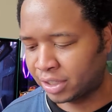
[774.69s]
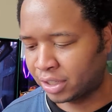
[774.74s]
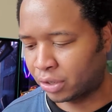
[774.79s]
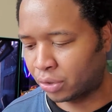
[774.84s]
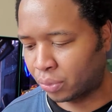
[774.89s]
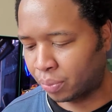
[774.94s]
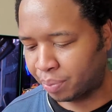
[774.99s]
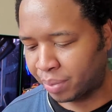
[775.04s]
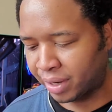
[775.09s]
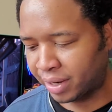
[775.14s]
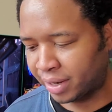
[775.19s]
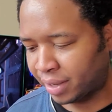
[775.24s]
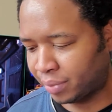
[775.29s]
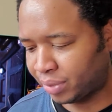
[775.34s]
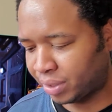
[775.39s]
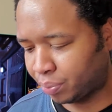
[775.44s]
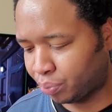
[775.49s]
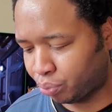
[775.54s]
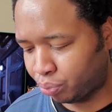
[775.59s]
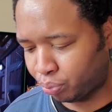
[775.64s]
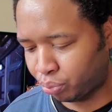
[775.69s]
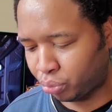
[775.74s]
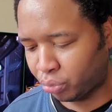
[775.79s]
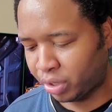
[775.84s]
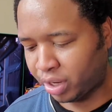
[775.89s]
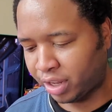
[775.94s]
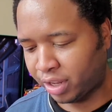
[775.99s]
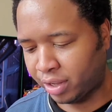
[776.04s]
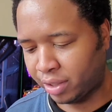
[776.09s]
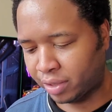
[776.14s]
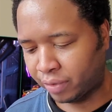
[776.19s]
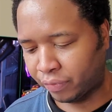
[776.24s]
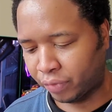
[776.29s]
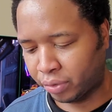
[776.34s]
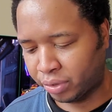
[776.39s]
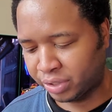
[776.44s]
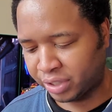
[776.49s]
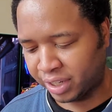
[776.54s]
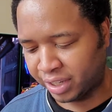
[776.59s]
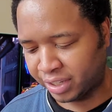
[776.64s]
So, but it was pretty good the
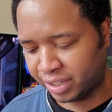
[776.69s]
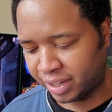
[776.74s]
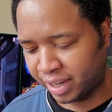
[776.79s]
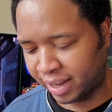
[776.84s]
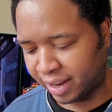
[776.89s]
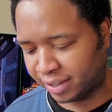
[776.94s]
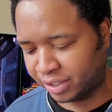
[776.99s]
first season.